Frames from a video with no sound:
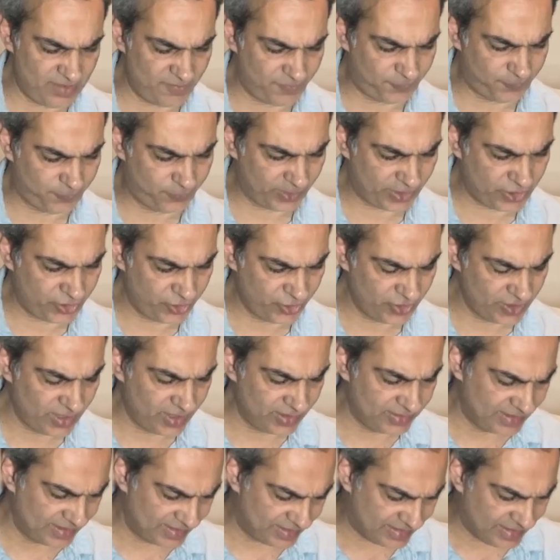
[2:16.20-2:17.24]
of friction on
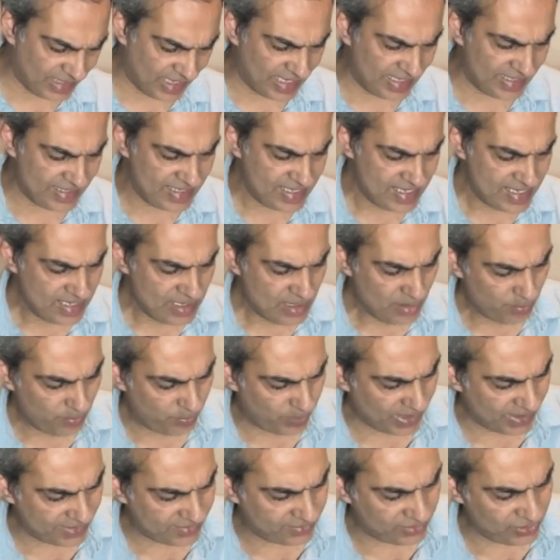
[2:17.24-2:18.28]
this guy,
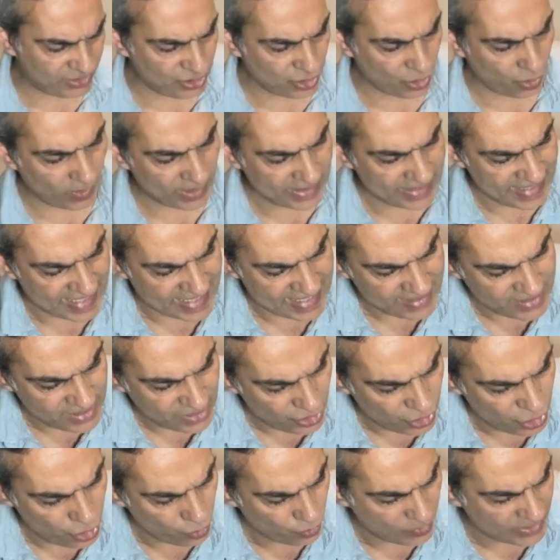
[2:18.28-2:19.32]
but you know, again,
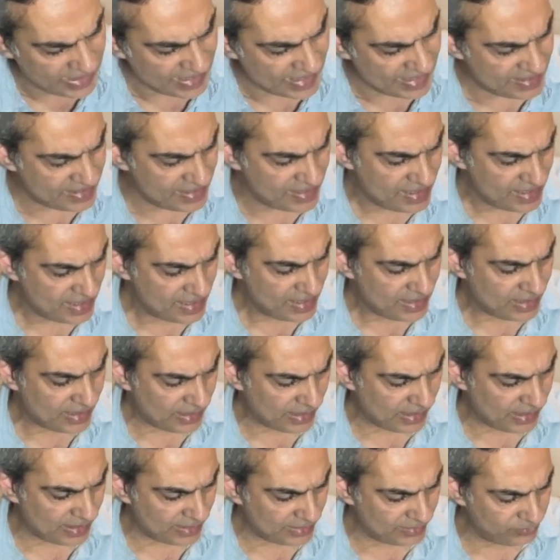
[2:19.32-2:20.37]
you can
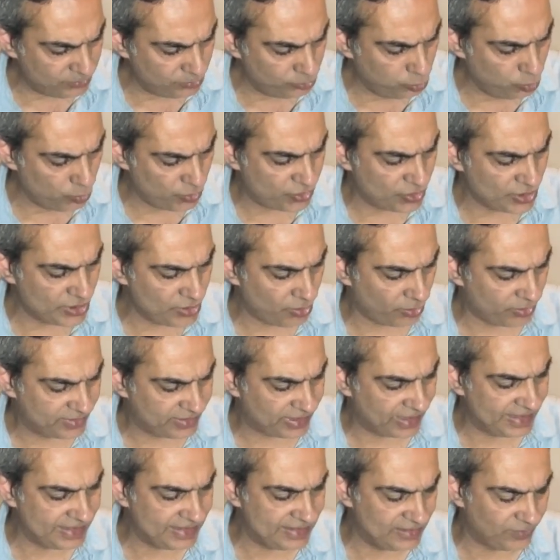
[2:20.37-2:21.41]
uh, loosen or
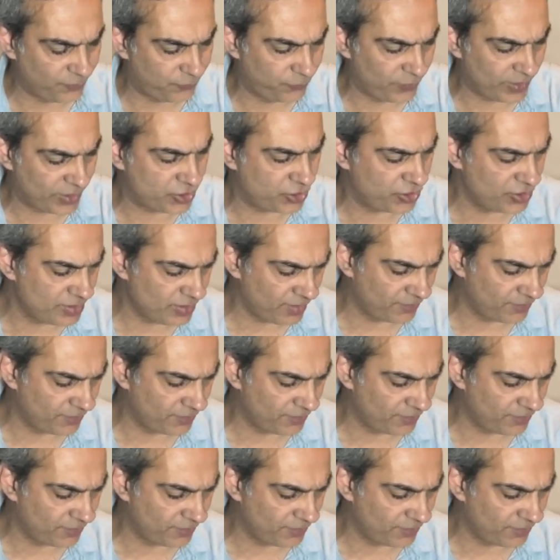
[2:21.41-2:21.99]
tighten the friction